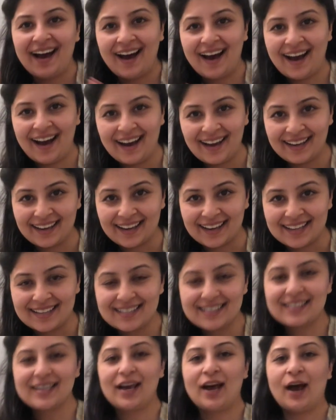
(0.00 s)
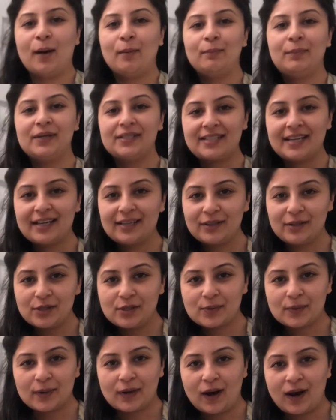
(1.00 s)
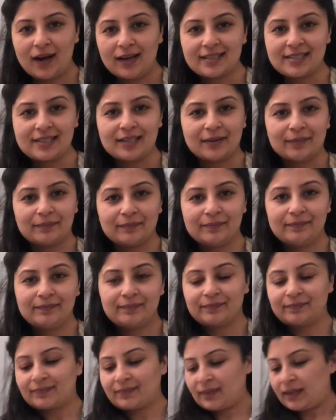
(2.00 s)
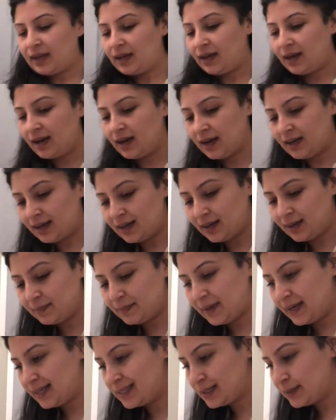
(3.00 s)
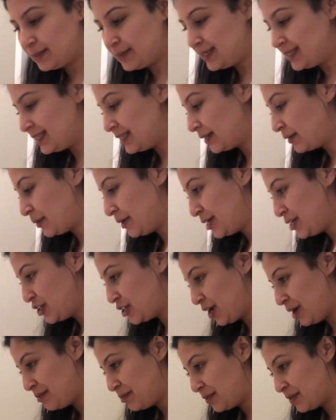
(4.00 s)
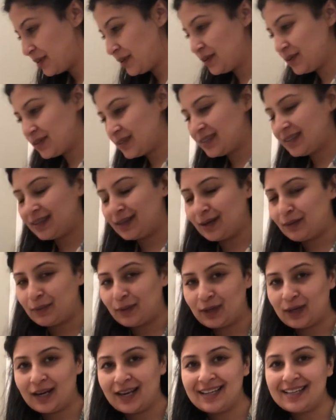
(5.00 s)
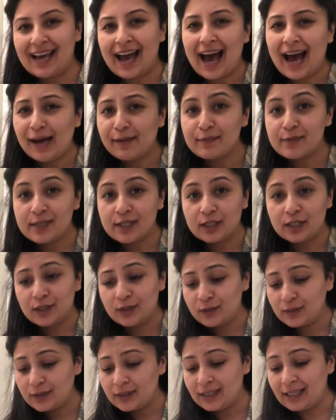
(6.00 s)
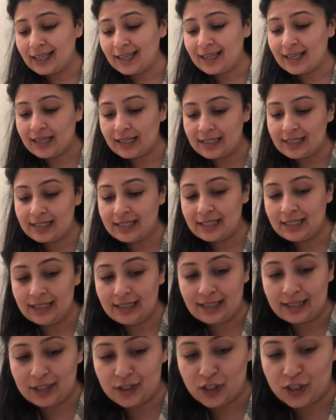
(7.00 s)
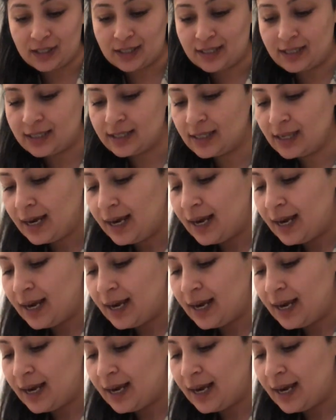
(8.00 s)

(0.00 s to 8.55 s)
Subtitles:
Hi guys. Potatoes were awesome. Husband did a great job with those. They were absolutely delicious.